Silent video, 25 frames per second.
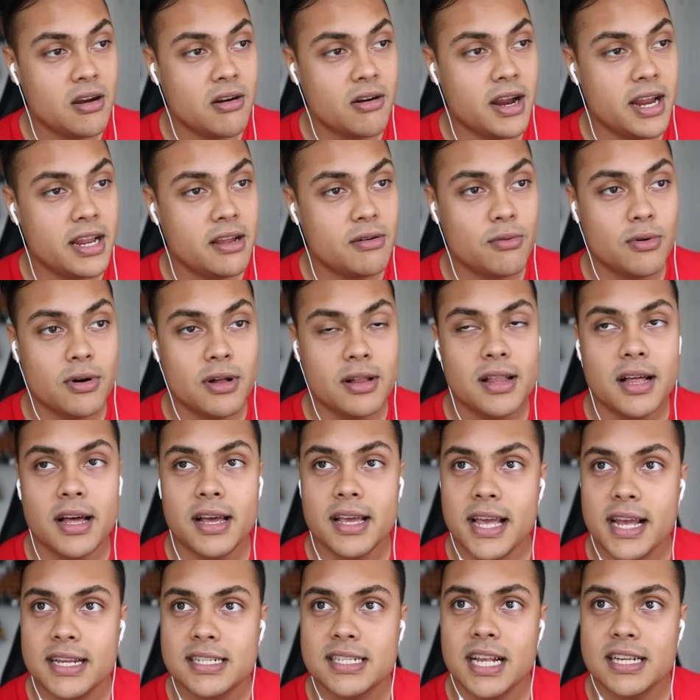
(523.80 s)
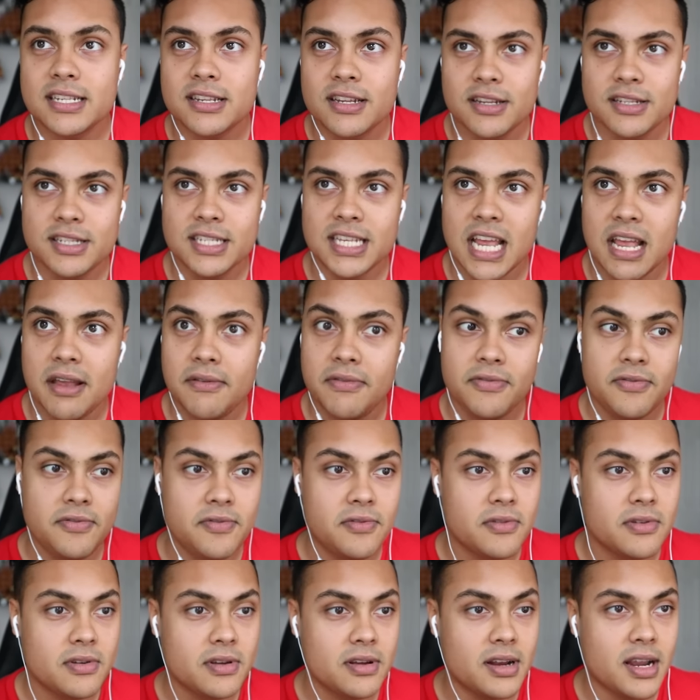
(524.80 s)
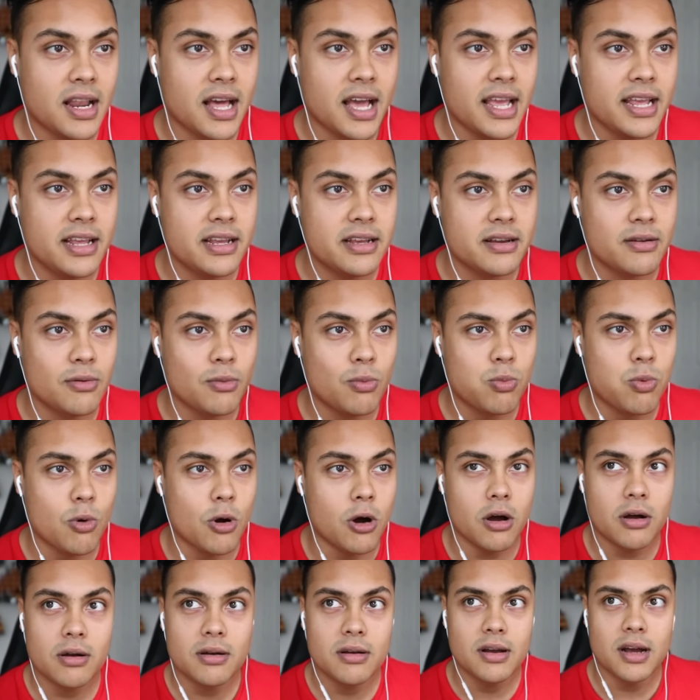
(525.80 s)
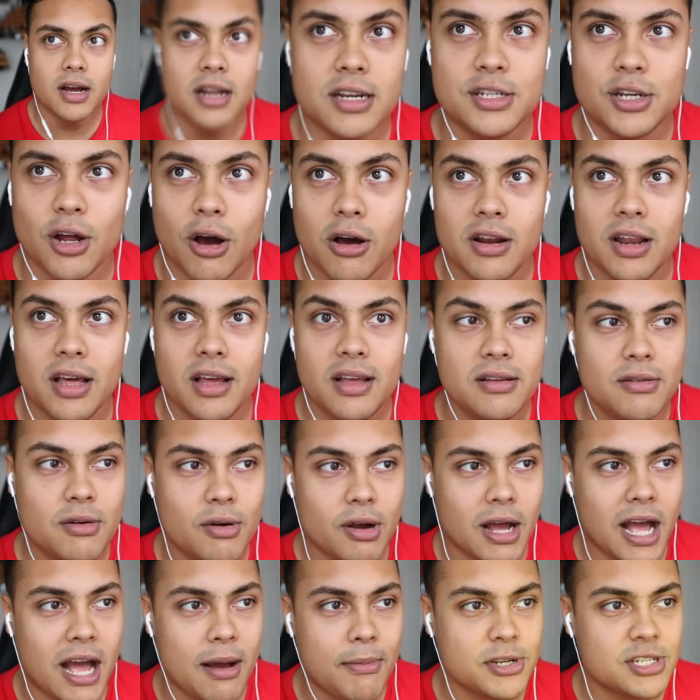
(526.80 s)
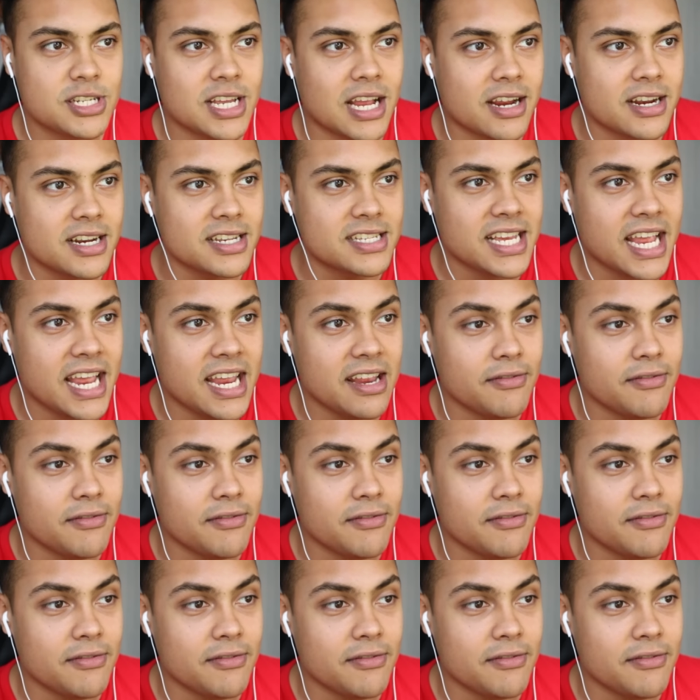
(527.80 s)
All right, well, I guess that's going to save, like, what, $1? Well, how much is that going to save?